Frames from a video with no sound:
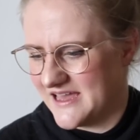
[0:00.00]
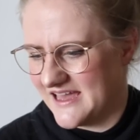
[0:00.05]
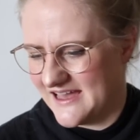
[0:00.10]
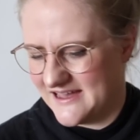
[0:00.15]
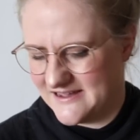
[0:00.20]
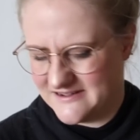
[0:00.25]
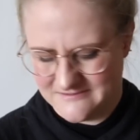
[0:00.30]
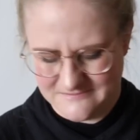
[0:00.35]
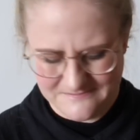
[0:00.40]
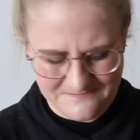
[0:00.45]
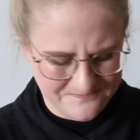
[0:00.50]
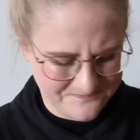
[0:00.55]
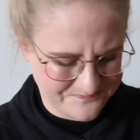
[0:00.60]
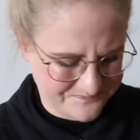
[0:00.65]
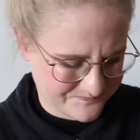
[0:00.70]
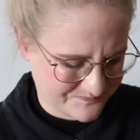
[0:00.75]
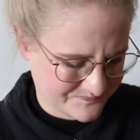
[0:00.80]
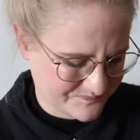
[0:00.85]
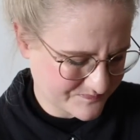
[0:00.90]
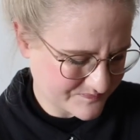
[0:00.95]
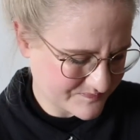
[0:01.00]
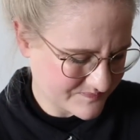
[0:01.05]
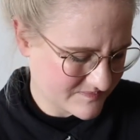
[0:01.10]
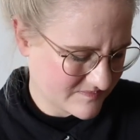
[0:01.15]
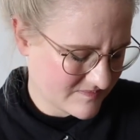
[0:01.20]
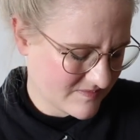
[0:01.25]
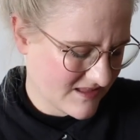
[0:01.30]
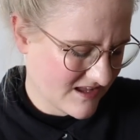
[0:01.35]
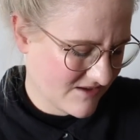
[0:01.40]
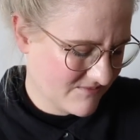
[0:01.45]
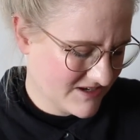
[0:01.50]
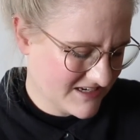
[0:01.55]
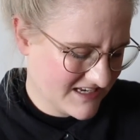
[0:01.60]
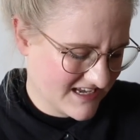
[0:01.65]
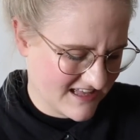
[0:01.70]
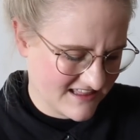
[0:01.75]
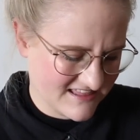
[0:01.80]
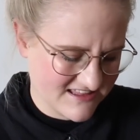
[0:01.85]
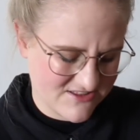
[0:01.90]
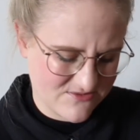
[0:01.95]
but
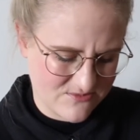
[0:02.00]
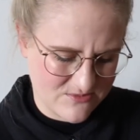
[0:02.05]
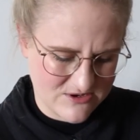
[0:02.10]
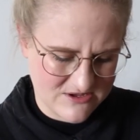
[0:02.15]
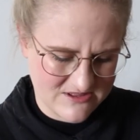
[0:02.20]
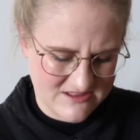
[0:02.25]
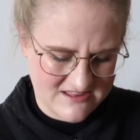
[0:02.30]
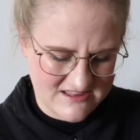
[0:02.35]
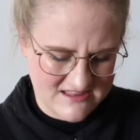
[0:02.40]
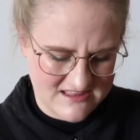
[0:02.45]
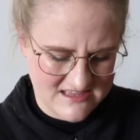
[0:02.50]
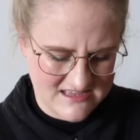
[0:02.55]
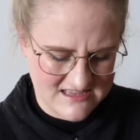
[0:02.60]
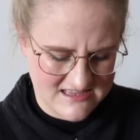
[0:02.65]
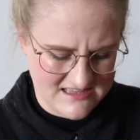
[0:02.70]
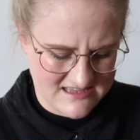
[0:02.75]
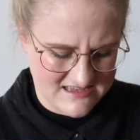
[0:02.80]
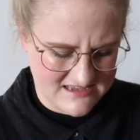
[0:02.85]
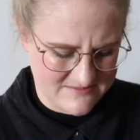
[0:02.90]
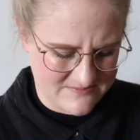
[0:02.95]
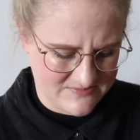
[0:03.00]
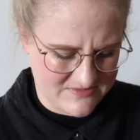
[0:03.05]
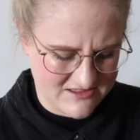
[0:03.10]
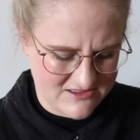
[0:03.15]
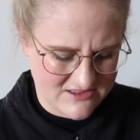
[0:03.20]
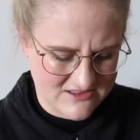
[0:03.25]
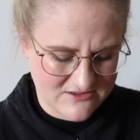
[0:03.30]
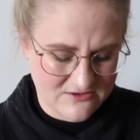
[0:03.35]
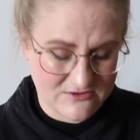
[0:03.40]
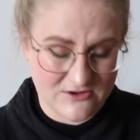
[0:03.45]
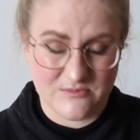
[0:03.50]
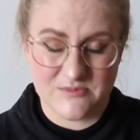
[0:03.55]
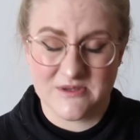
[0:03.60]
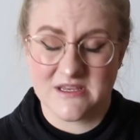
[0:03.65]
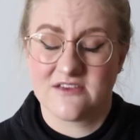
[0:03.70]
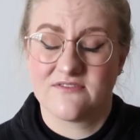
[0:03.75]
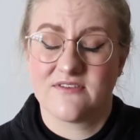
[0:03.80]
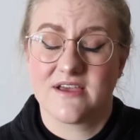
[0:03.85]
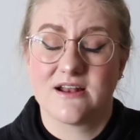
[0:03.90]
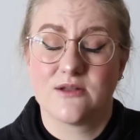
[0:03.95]
yeah, this is going to
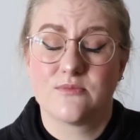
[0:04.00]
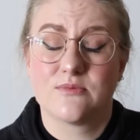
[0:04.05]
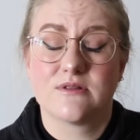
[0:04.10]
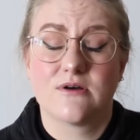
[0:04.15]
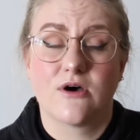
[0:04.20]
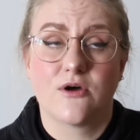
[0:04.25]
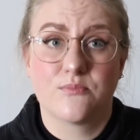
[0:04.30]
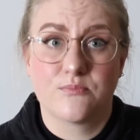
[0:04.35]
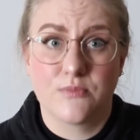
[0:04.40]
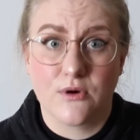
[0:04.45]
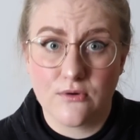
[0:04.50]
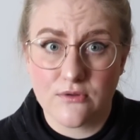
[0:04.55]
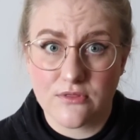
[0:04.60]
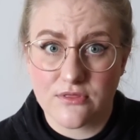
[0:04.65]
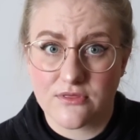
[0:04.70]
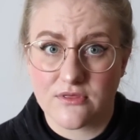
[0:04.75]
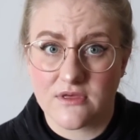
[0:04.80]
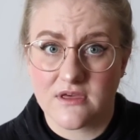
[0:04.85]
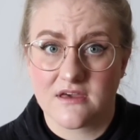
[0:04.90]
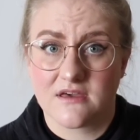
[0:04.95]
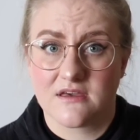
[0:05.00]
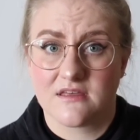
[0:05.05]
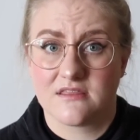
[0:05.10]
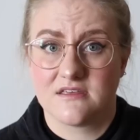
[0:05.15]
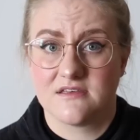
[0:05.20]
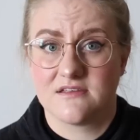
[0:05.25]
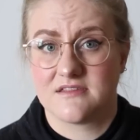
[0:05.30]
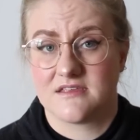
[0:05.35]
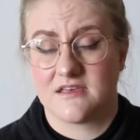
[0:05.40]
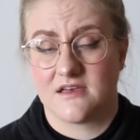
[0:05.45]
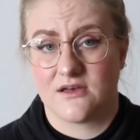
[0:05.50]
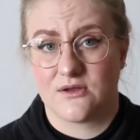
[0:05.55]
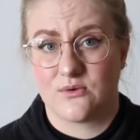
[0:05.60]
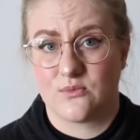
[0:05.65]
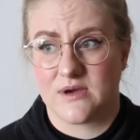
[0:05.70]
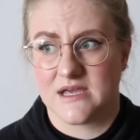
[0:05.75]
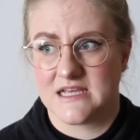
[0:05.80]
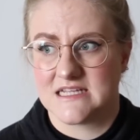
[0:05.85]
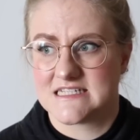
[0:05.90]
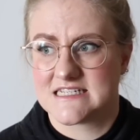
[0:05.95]
be available on both these yarn
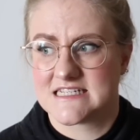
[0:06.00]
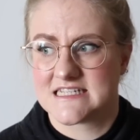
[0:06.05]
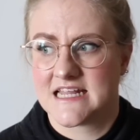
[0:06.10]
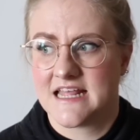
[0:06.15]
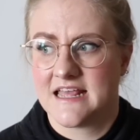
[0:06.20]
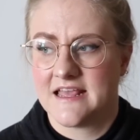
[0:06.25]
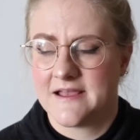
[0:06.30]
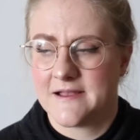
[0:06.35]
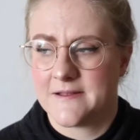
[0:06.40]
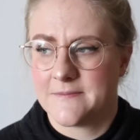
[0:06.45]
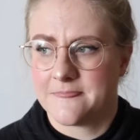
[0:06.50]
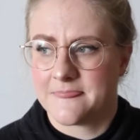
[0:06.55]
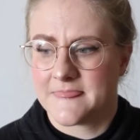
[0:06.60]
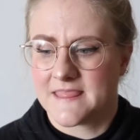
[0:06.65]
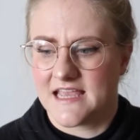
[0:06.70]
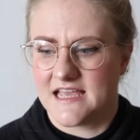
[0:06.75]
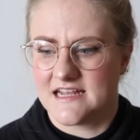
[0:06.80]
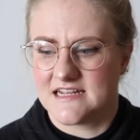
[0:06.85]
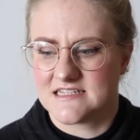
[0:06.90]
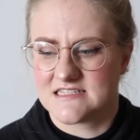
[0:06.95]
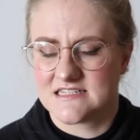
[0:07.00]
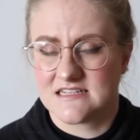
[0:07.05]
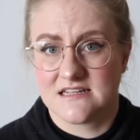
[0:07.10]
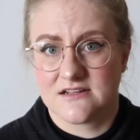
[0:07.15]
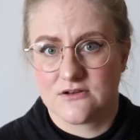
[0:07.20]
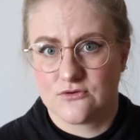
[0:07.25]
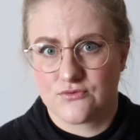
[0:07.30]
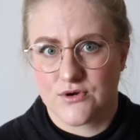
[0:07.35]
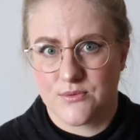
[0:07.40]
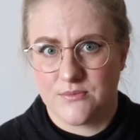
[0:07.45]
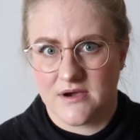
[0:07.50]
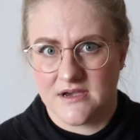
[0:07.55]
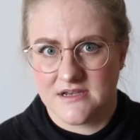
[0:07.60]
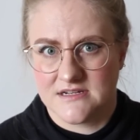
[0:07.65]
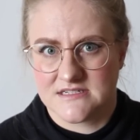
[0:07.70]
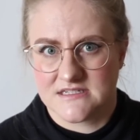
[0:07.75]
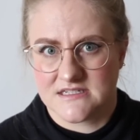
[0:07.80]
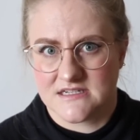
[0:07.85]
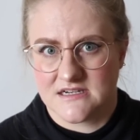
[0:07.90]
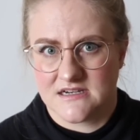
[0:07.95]
weights. And as a little
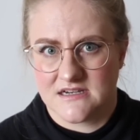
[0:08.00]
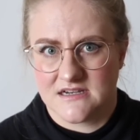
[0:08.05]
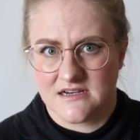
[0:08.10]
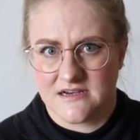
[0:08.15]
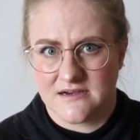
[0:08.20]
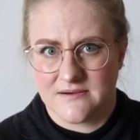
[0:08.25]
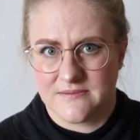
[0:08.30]
reminder,